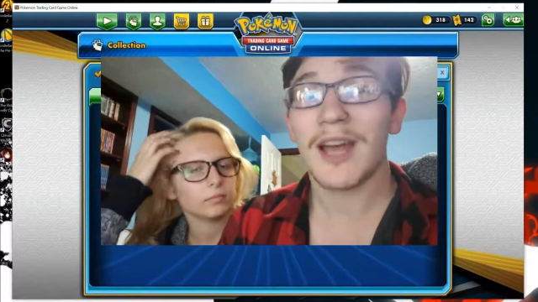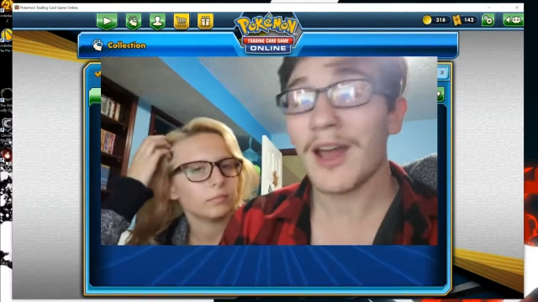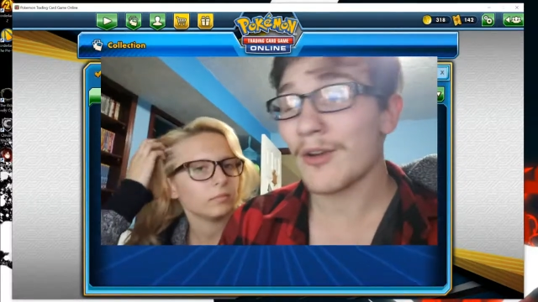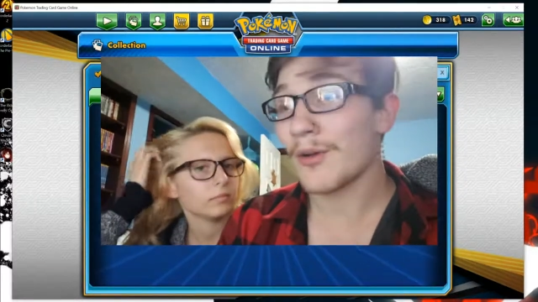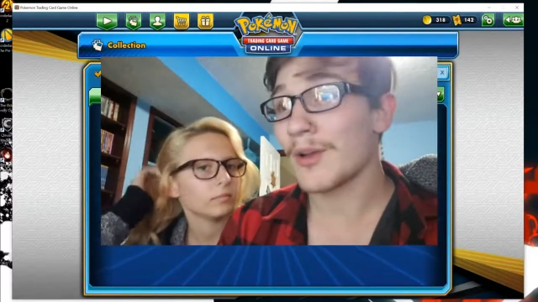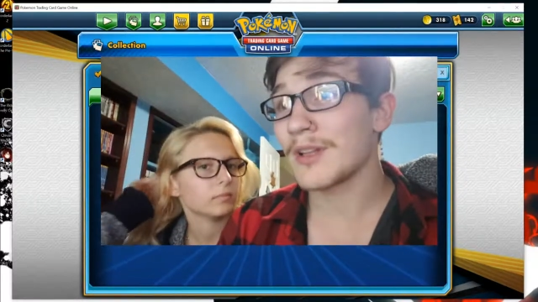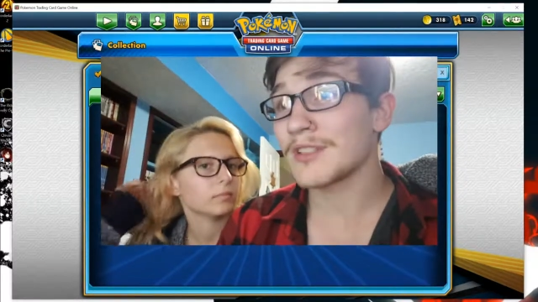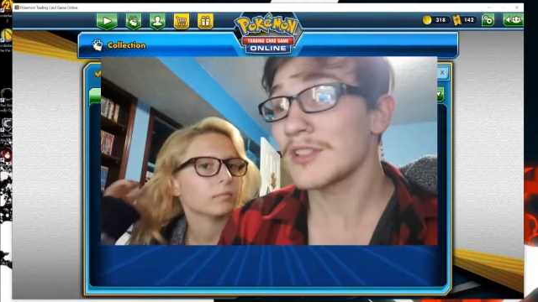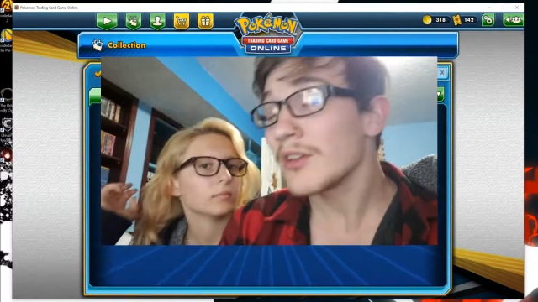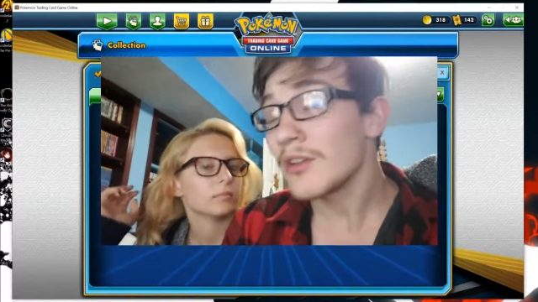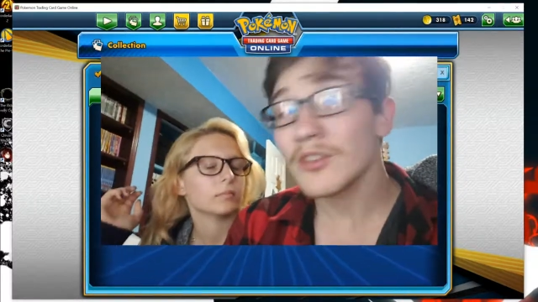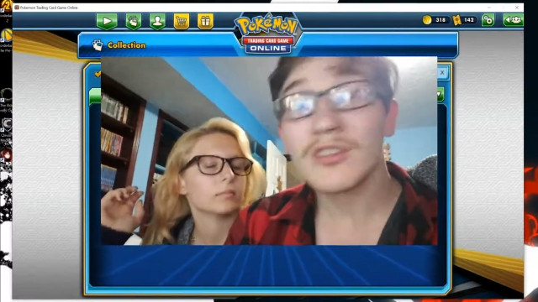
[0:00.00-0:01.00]
Speaker 1: I don't know. It's
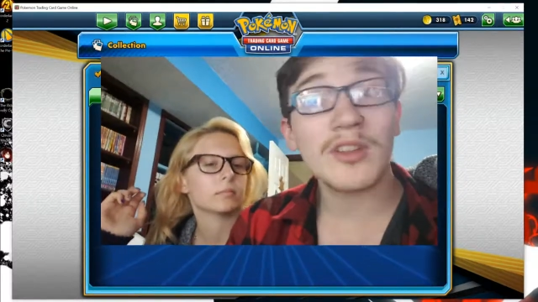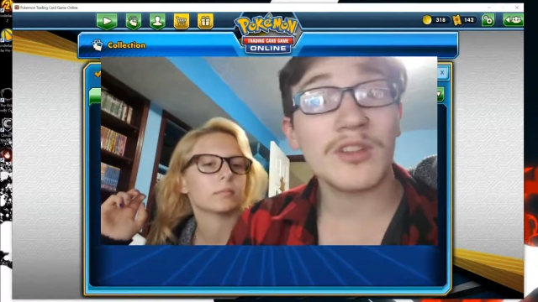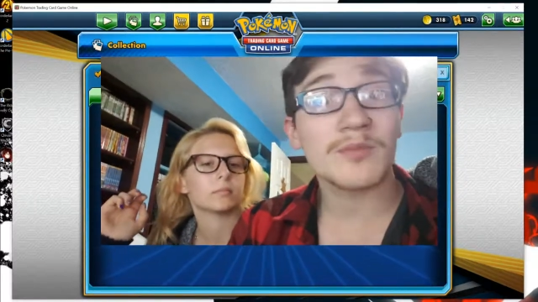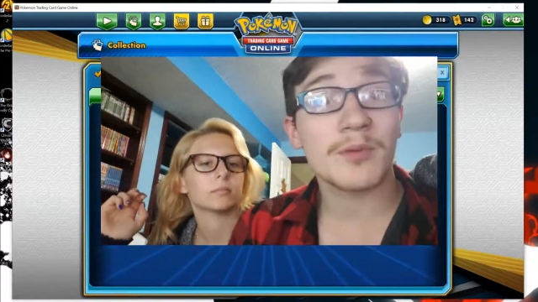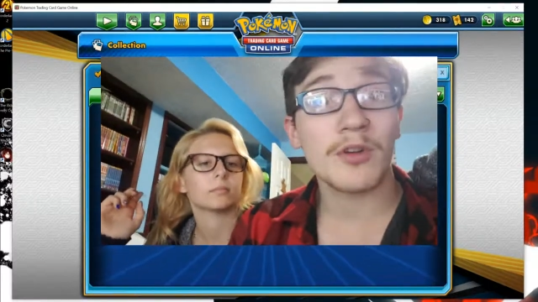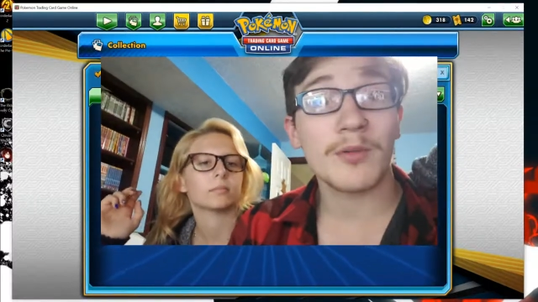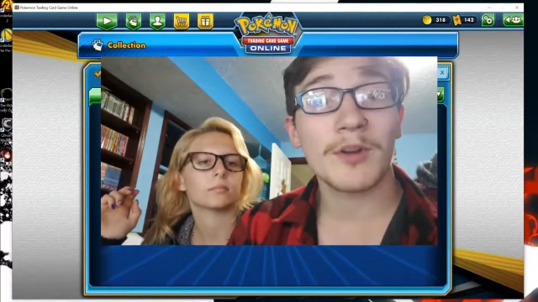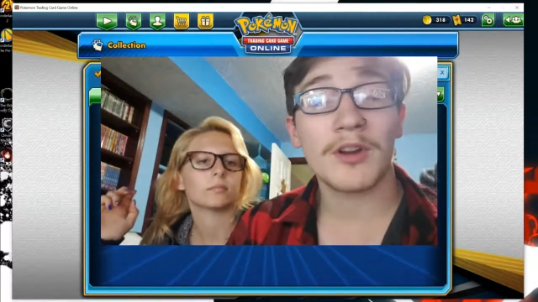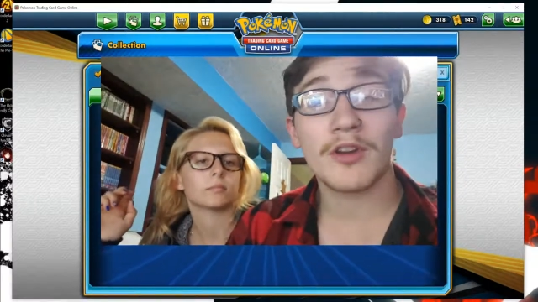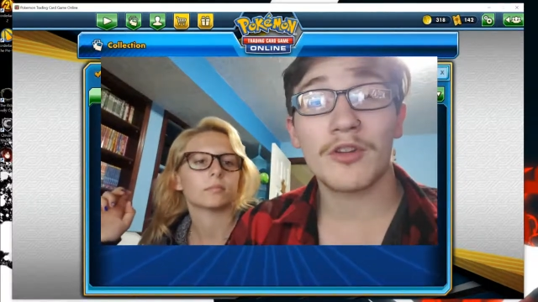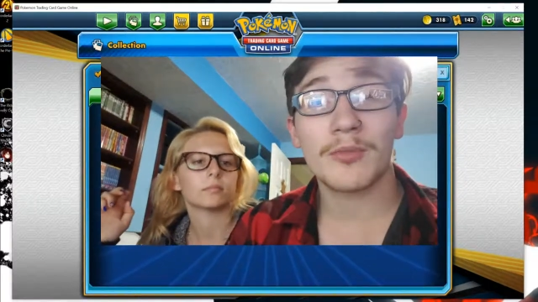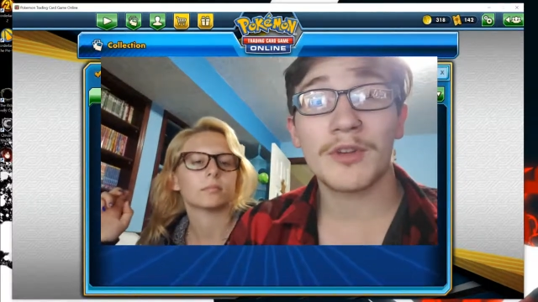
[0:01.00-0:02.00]
still, it's Pokemon
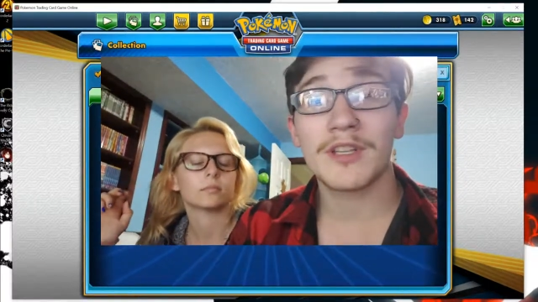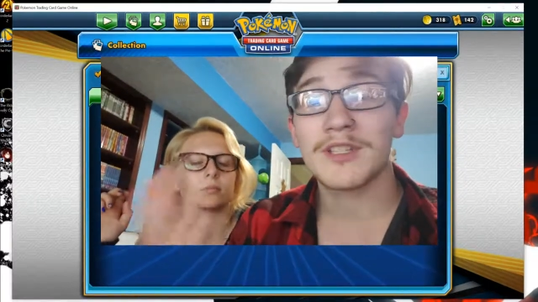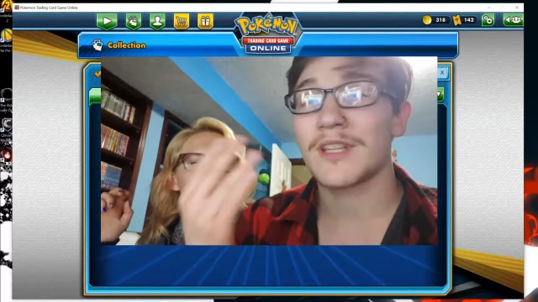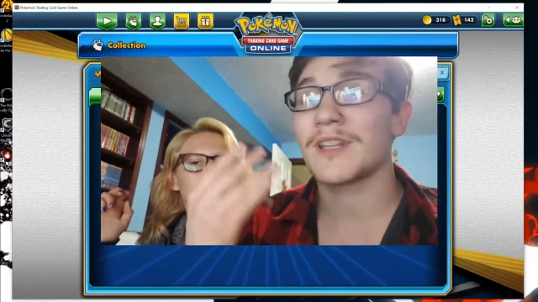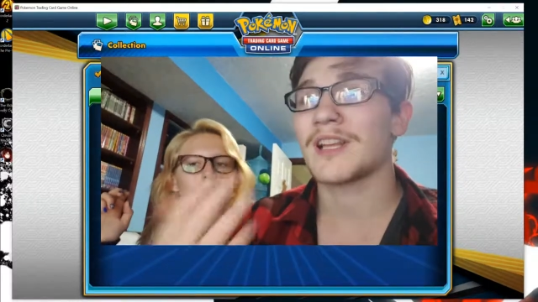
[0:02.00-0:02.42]
card openings, and